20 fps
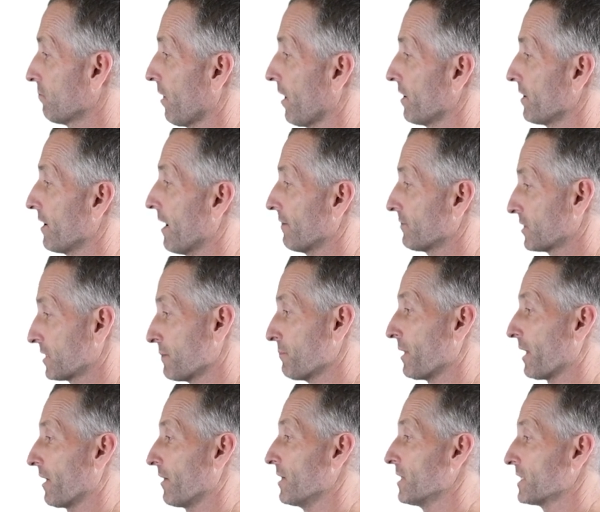where you have
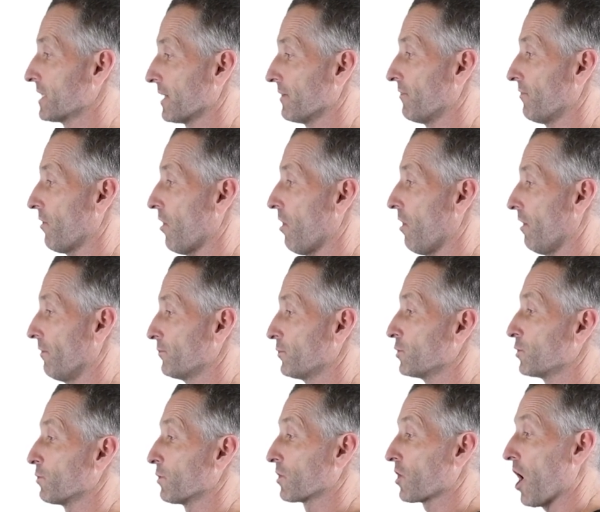similarities that evolved due
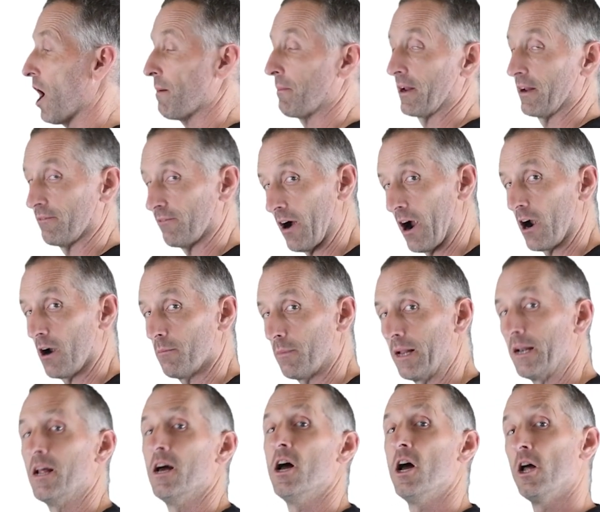to a common
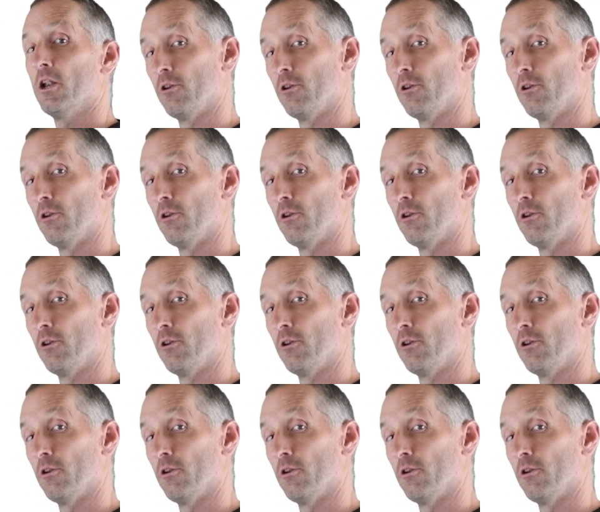environment,